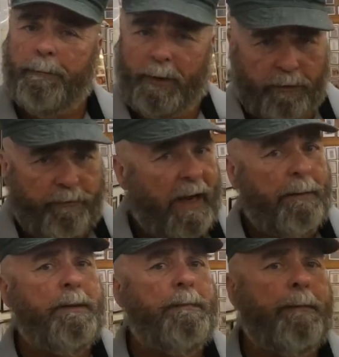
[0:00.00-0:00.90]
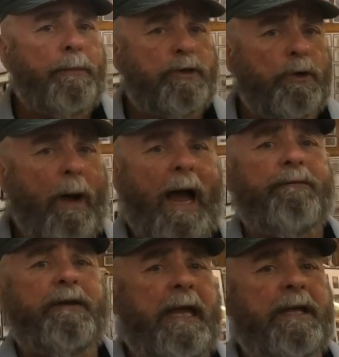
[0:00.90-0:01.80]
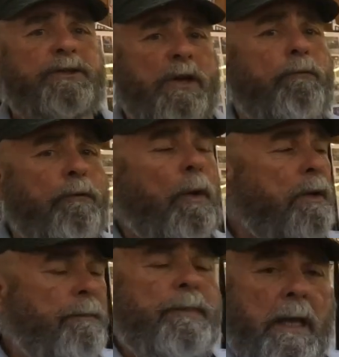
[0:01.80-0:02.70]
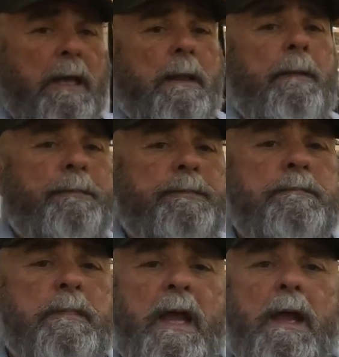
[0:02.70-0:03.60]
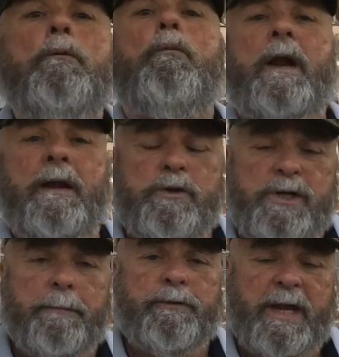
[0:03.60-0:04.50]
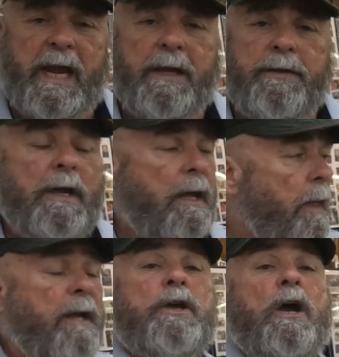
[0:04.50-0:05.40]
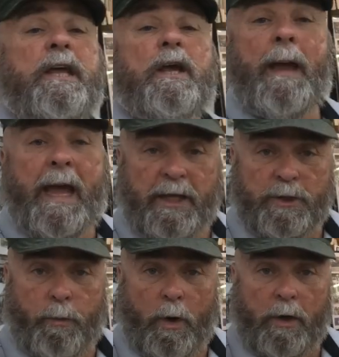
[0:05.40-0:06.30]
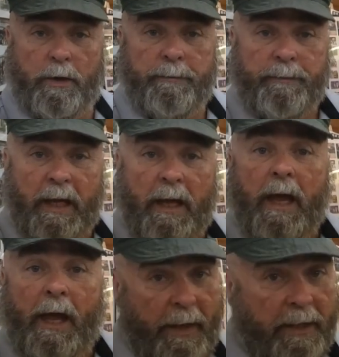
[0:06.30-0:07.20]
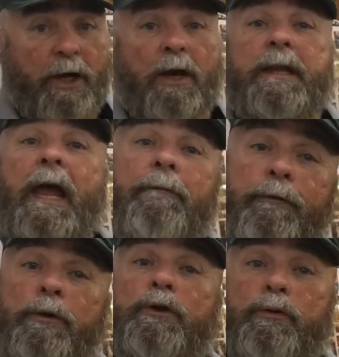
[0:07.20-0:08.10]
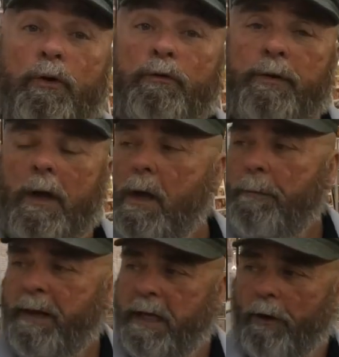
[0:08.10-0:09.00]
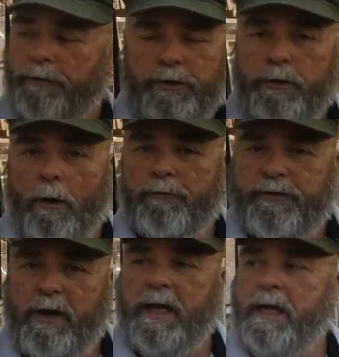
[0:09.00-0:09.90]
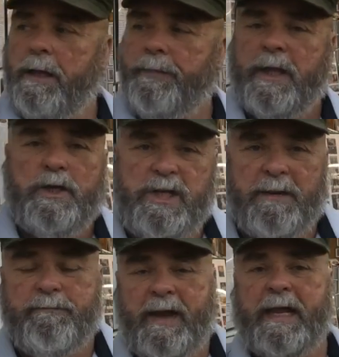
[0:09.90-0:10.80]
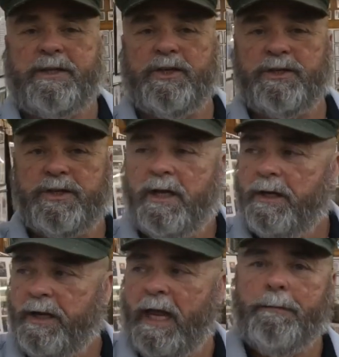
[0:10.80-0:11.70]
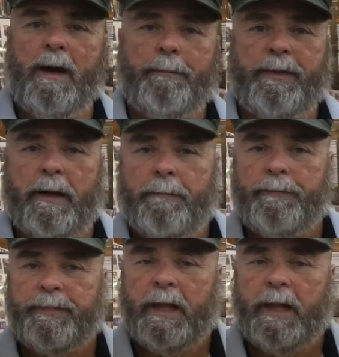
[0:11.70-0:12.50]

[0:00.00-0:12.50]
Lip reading: but their family members, their wife, kids, so forth, whatever Jim said, they took him at his word and they took that for the truth, because you don't see Jim Vance's name up there.